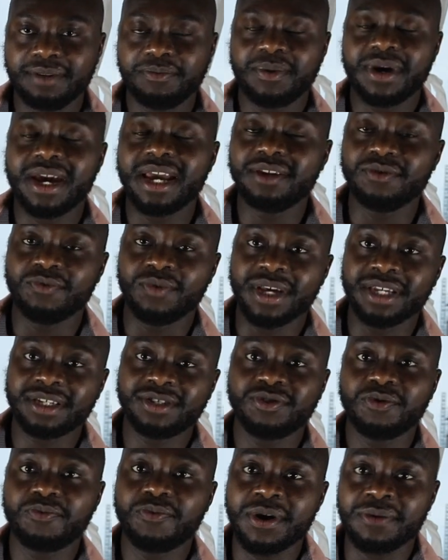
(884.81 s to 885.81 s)
But anyways,
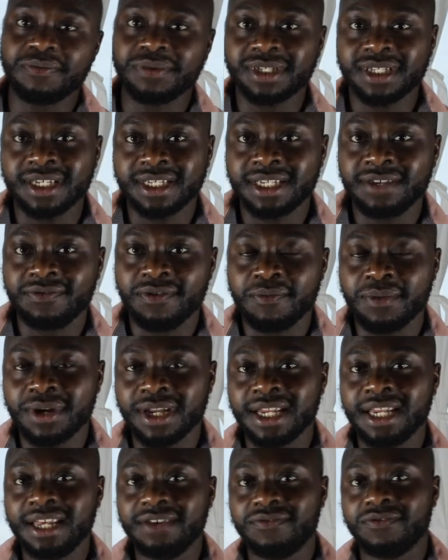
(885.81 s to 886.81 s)
it's your boy MrCV. I'm going
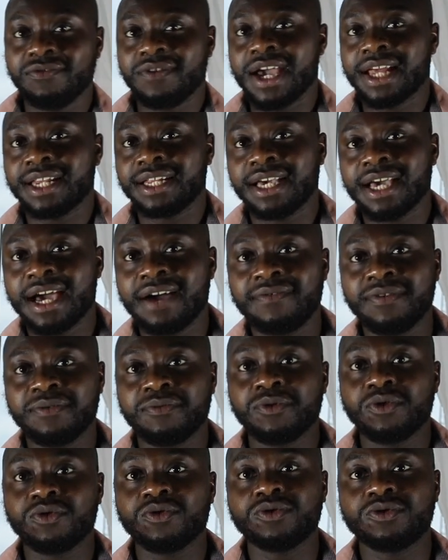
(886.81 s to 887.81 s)
to leave you right there. Have a
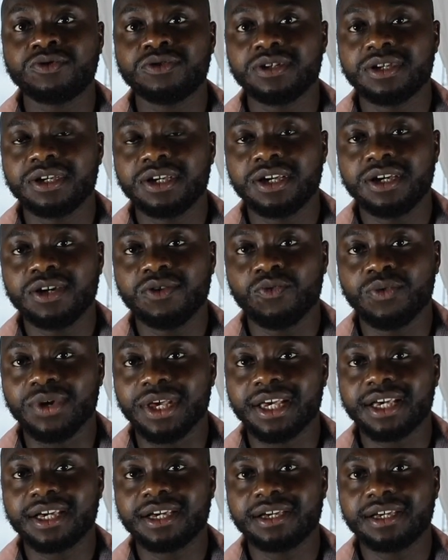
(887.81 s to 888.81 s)
good
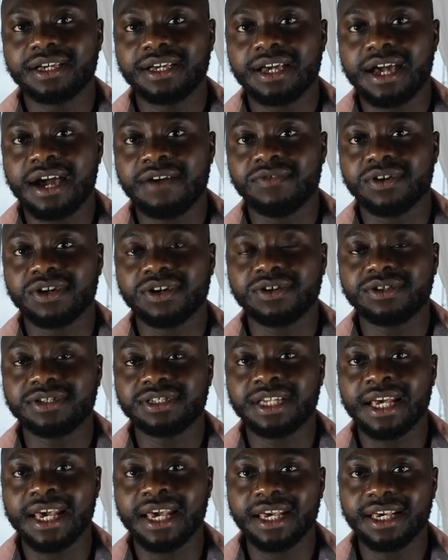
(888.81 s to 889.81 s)
week. Have a good
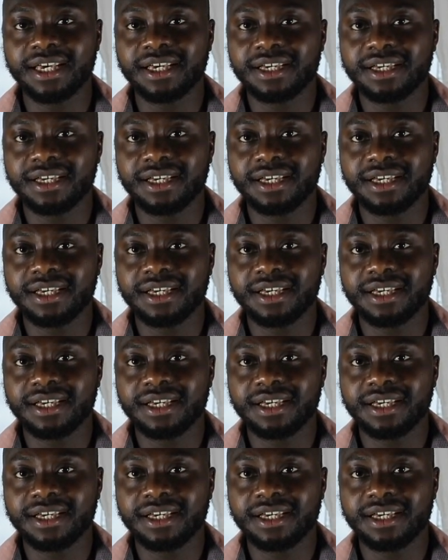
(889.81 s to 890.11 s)
day.